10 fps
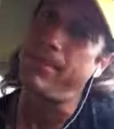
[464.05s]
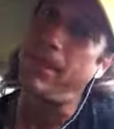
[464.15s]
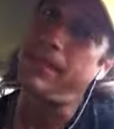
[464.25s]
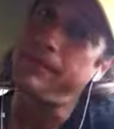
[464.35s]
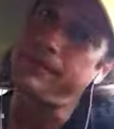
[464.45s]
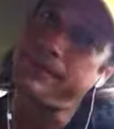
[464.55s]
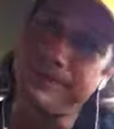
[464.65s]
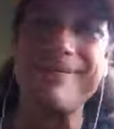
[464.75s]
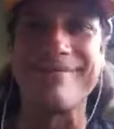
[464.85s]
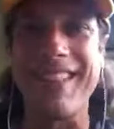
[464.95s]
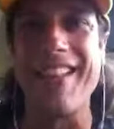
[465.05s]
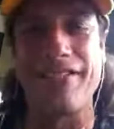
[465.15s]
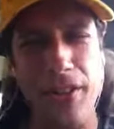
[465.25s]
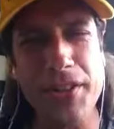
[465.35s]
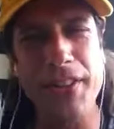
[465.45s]
But...
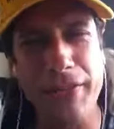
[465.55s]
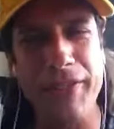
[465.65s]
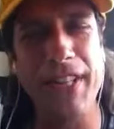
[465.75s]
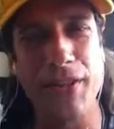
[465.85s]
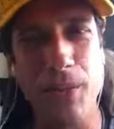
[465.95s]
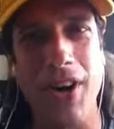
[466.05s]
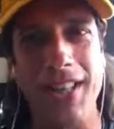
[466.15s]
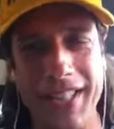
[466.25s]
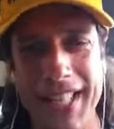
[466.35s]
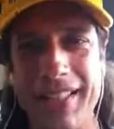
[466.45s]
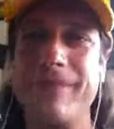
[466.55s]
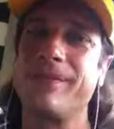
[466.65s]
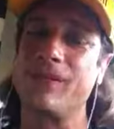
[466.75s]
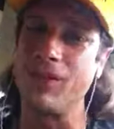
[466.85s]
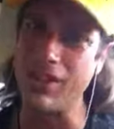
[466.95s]
those are the feet you want to lead
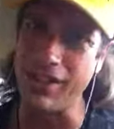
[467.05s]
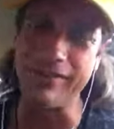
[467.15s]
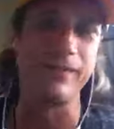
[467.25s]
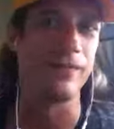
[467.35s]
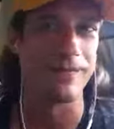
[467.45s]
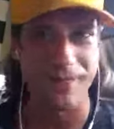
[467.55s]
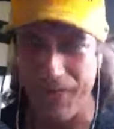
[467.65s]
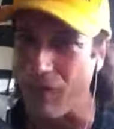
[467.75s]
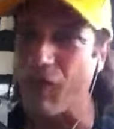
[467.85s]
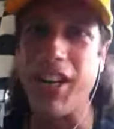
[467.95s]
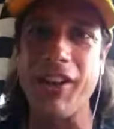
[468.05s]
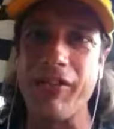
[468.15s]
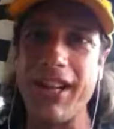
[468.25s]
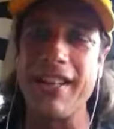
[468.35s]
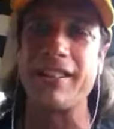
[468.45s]
when you're running a
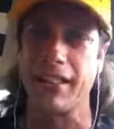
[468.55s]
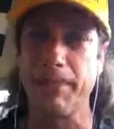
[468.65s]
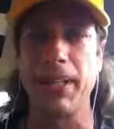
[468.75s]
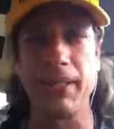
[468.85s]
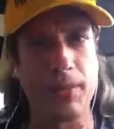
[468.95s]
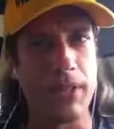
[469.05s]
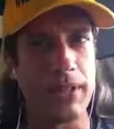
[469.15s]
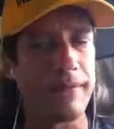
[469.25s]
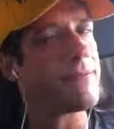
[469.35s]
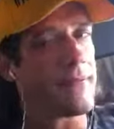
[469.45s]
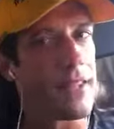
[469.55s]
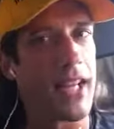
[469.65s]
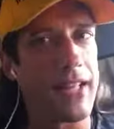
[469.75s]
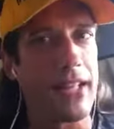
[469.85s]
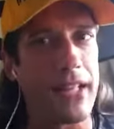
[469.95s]
race, especially one
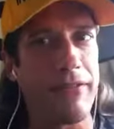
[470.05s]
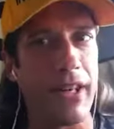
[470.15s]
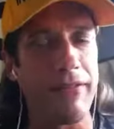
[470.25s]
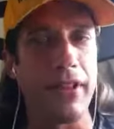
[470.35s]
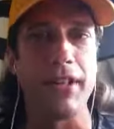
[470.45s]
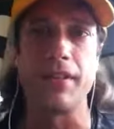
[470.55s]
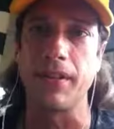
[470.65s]
like the Indy five hundred.